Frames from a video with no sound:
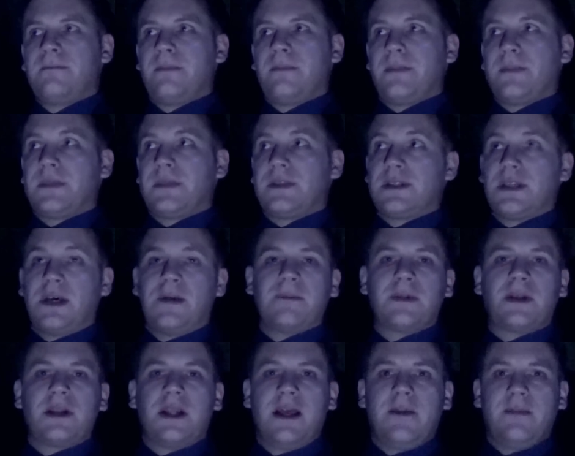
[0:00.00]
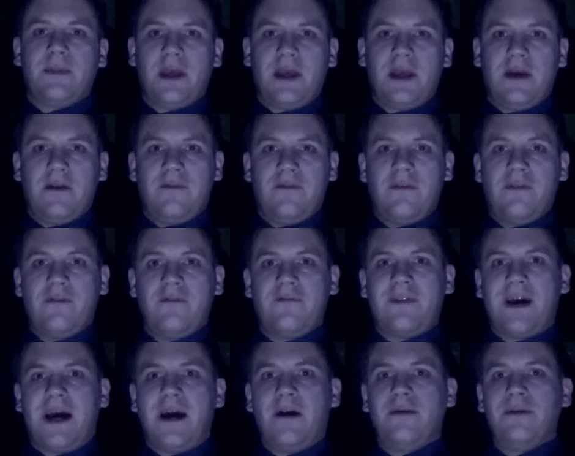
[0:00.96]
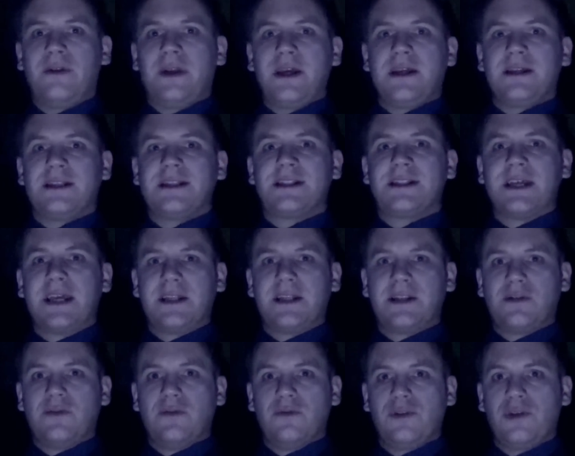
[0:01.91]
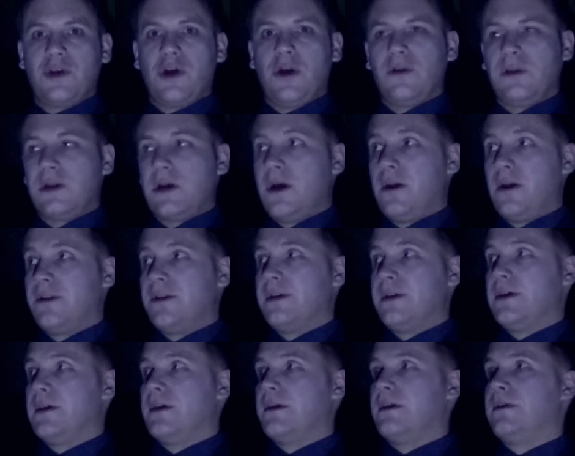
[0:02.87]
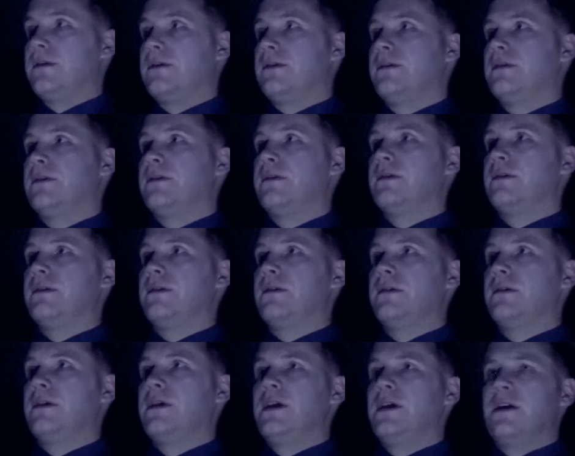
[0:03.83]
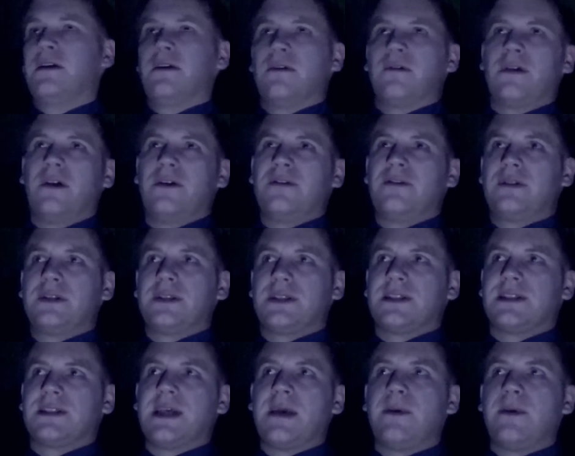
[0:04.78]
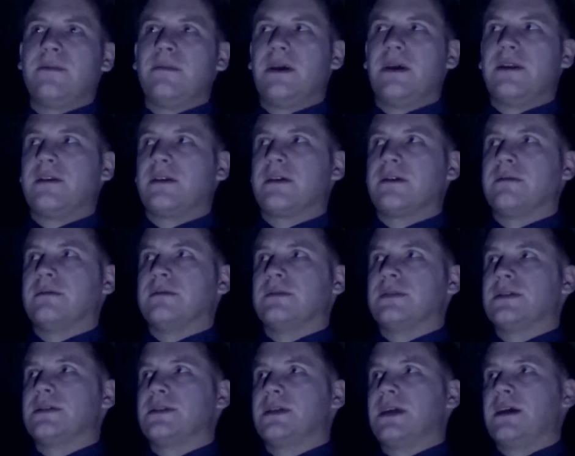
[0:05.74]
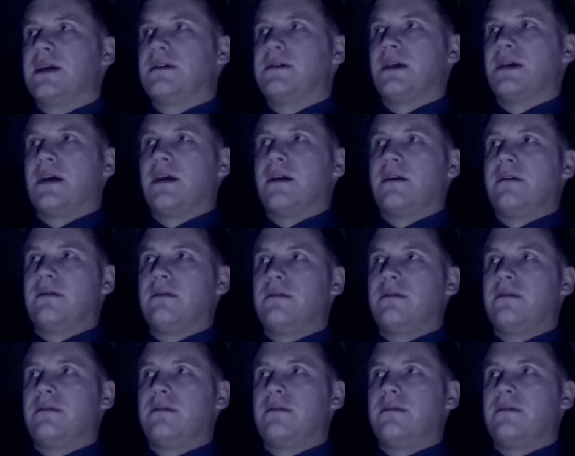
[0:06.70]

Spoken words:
Some claim they have found a state called Golconda. Golconda is a semi-mythical state. I